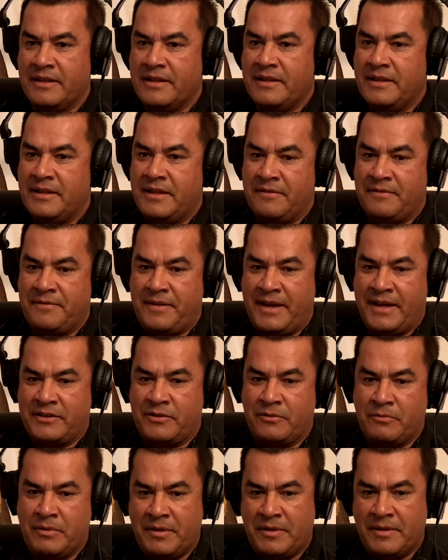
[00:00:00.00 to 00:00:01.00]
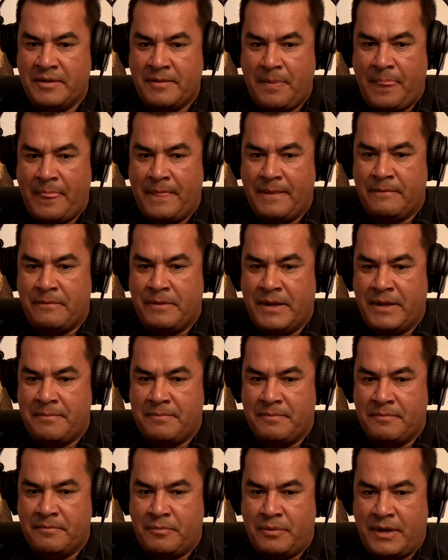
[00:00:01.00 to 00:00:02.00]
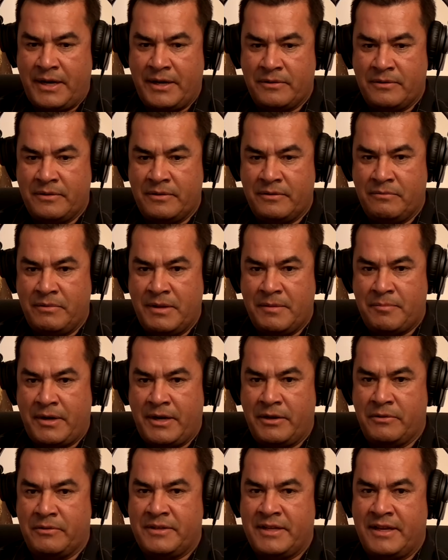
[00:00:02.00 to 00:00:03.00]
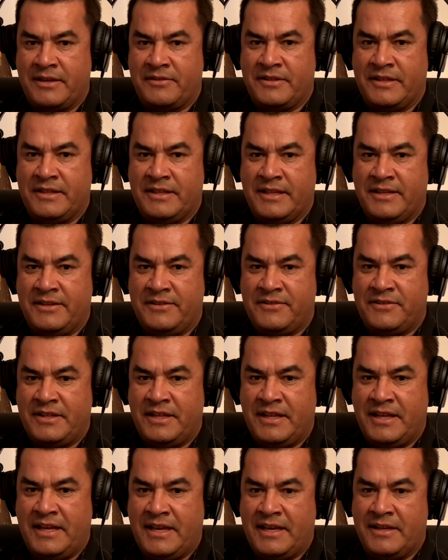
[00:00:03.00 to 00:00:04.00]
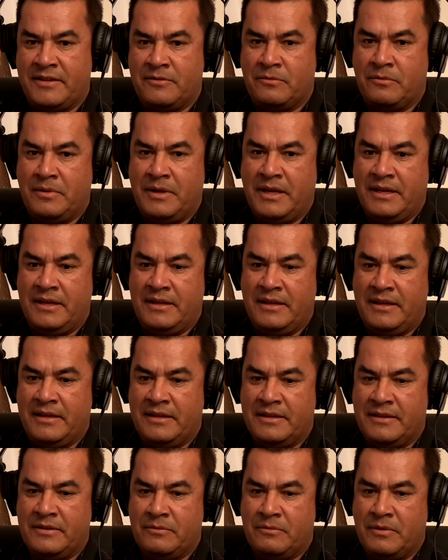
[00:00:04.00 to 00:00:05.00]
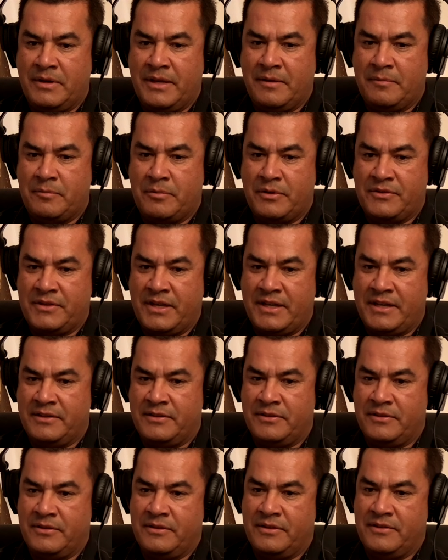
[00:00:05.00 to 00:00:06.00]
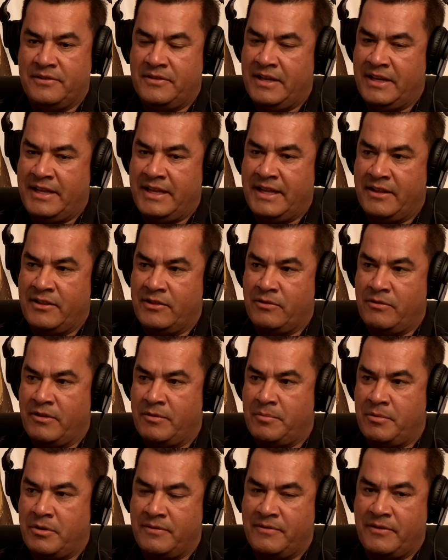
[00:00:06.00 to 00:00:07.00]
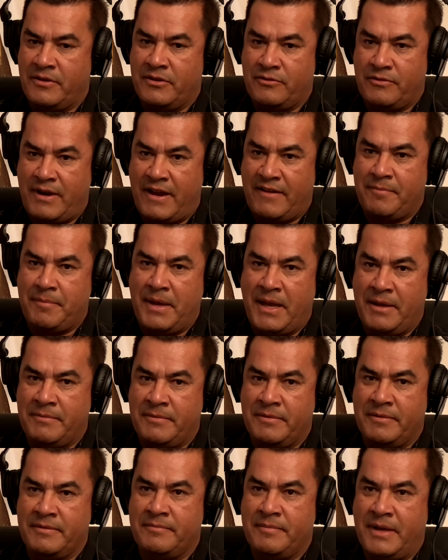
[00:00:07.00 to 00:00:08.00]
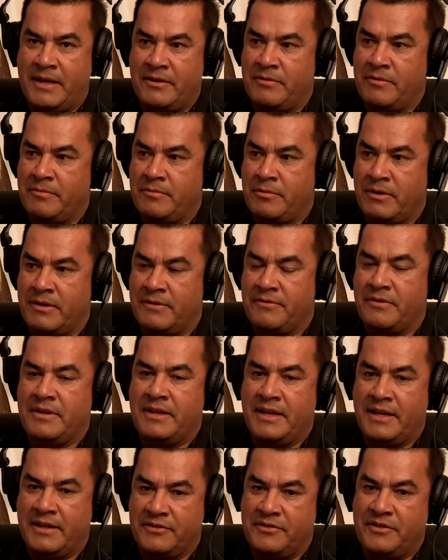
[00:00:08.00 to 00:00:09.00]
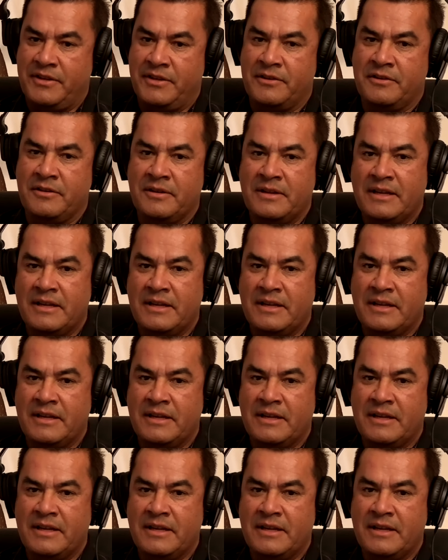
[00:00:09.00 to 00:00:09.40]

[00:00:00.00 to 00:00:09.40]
a factor we we prior, we prioritize the list and we we present it to the city council as part of our draft pavement management program for the next year.